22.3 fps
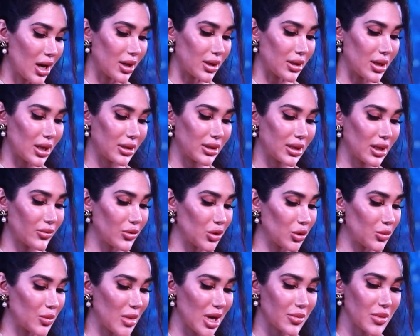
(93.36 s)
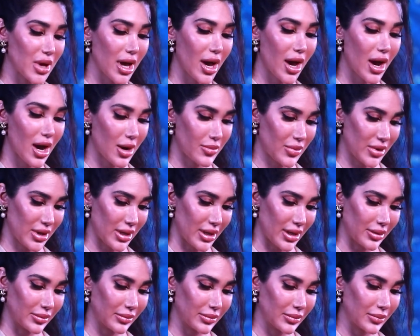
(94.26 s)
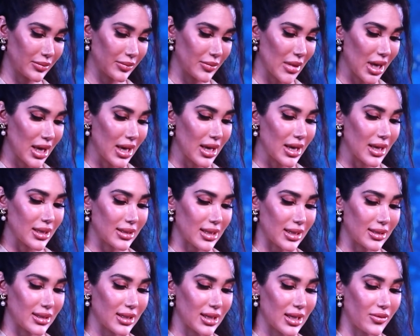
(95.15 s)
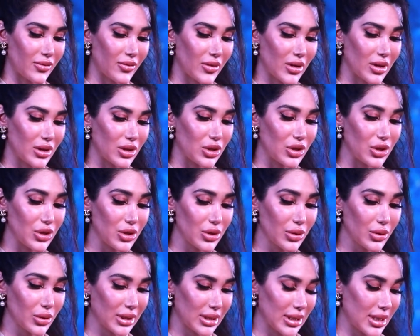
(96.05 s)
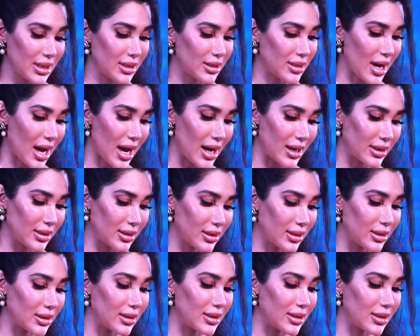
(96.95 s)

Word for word: Nothing would make me happier that if you did that,